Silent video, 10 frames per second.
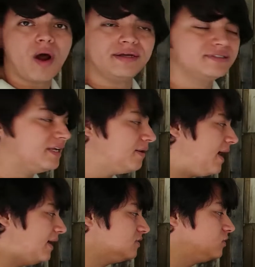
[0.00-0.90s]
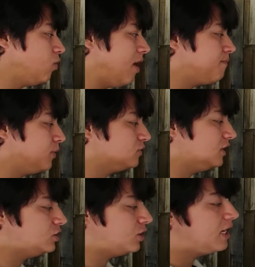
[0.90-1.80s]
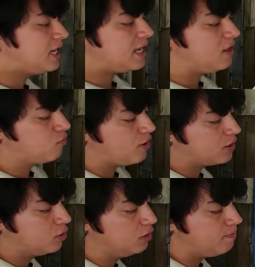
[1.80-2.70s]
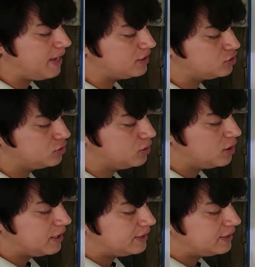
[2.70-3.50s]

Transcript: What is the X Y position if we could measure